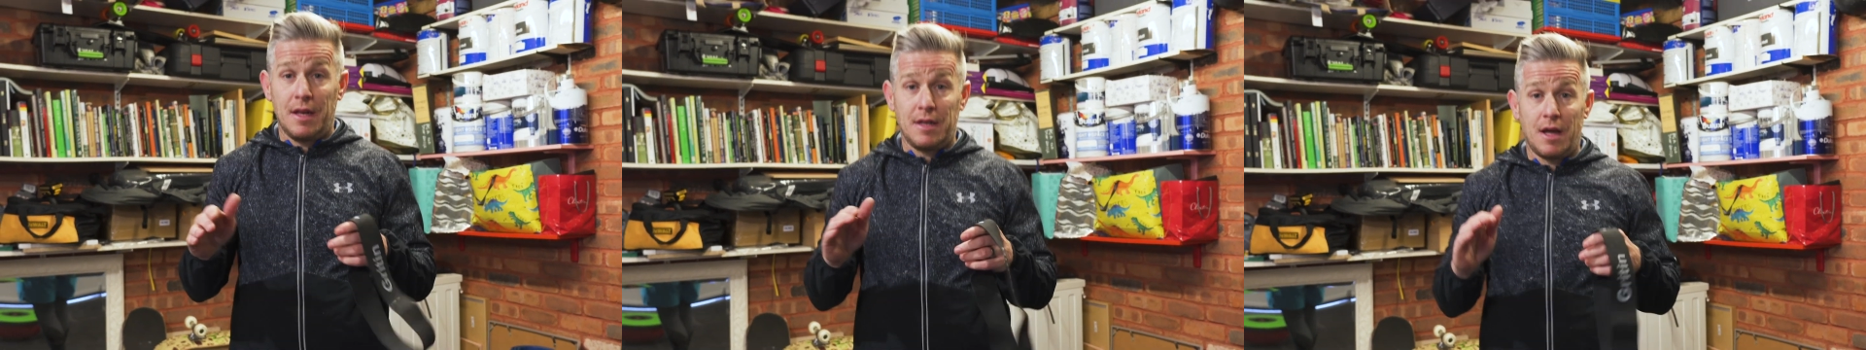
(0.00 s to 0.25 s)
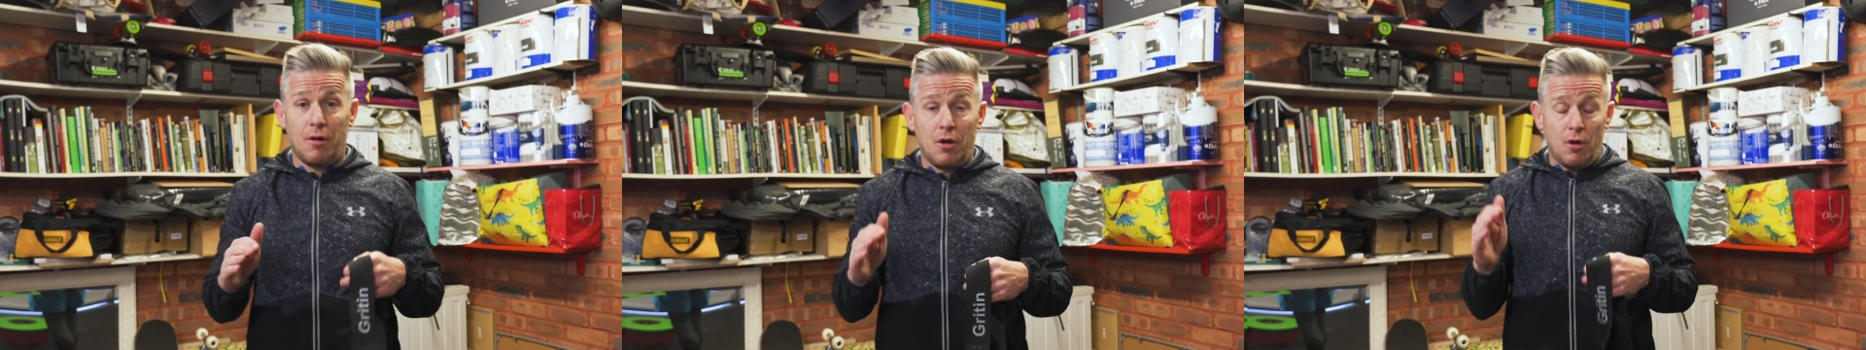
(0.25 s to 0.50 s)

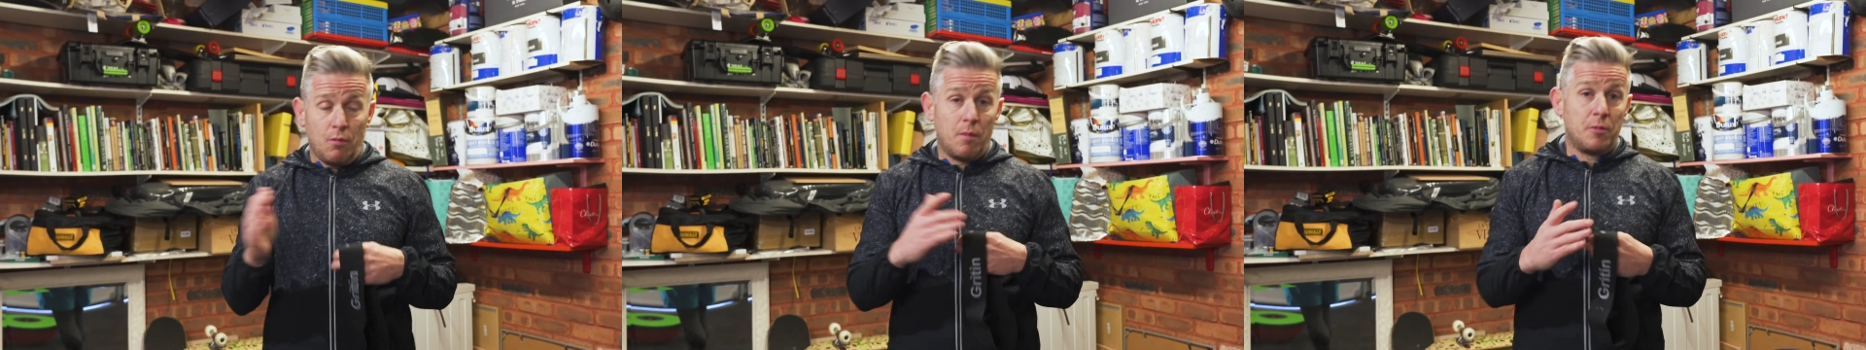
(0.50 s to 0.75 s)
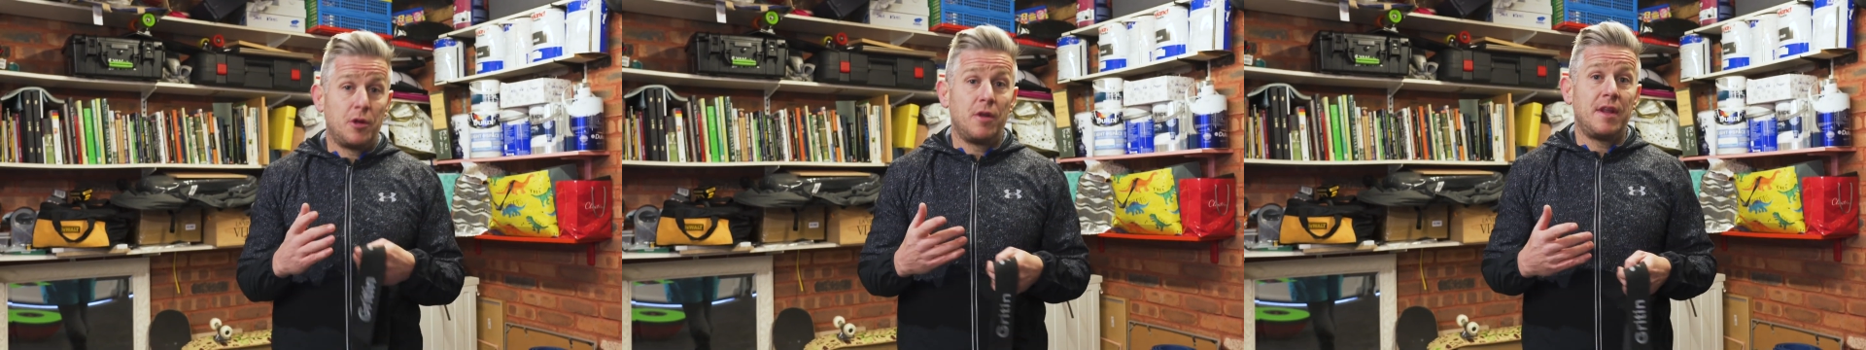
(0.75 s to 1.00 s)
Now
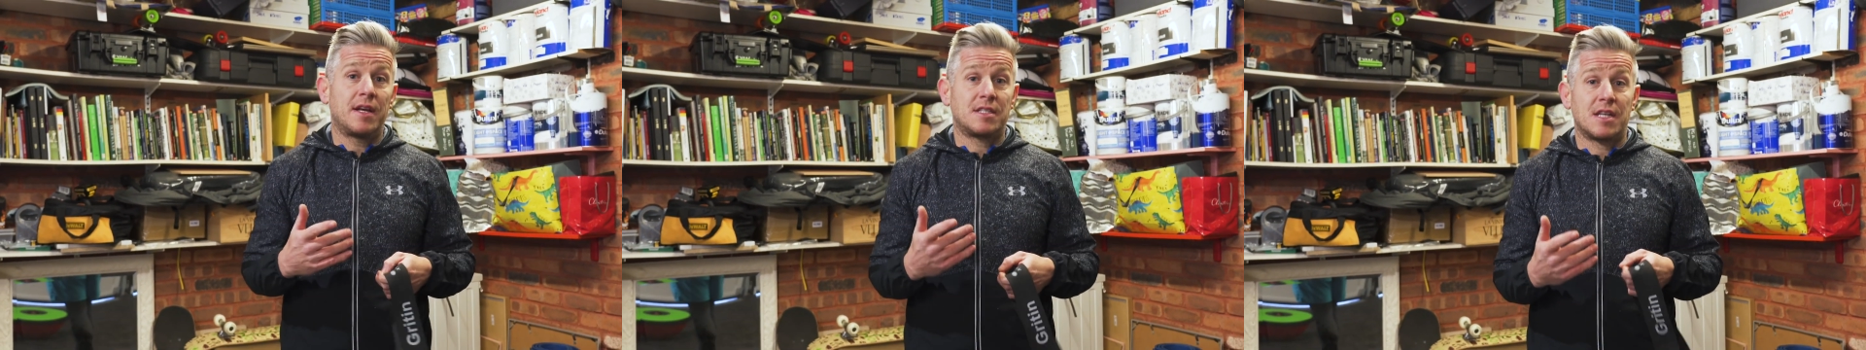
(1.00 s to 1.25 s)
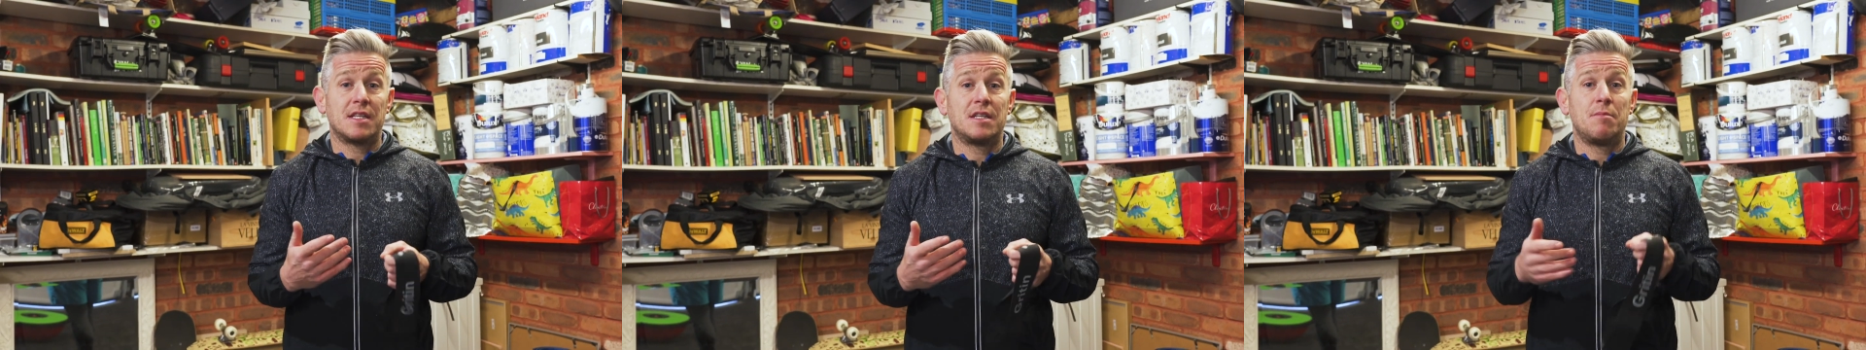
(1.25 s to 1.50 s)
when we're doing the
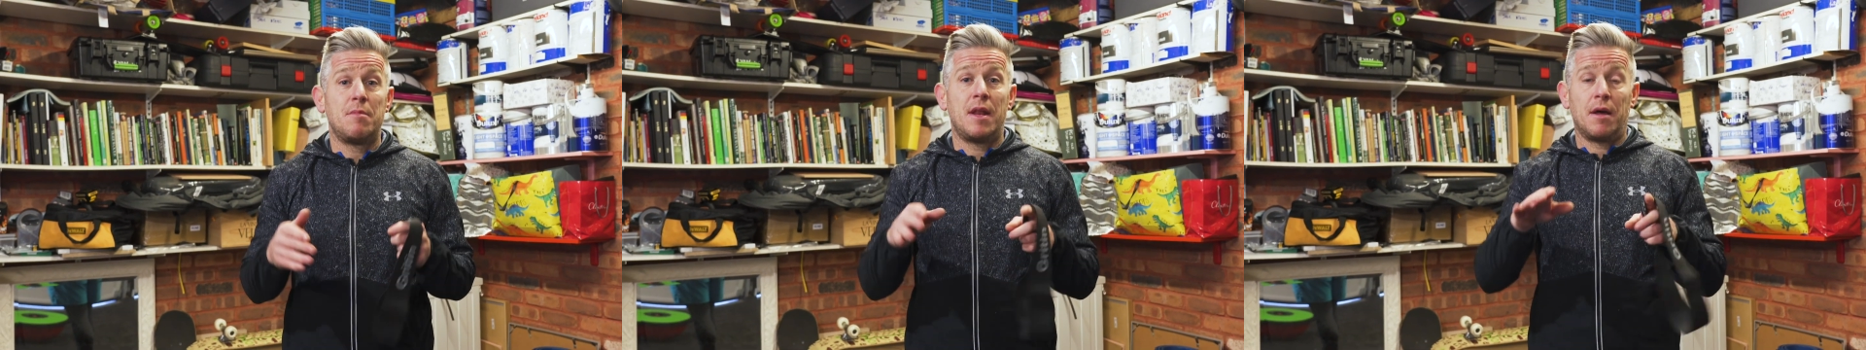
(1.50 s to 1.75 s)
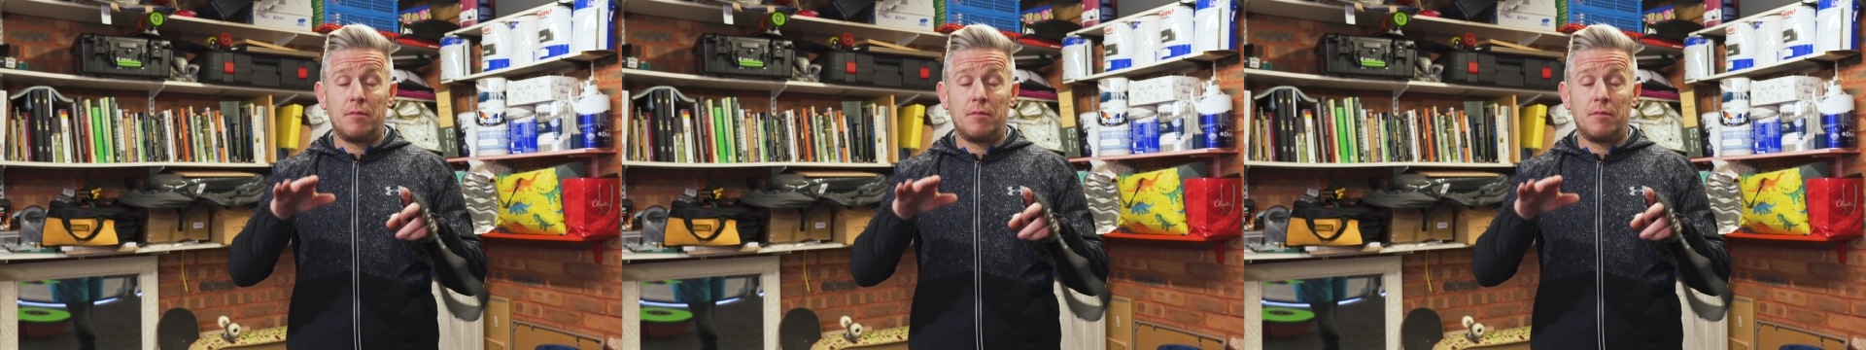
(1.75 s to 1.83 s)
exercise in a minute,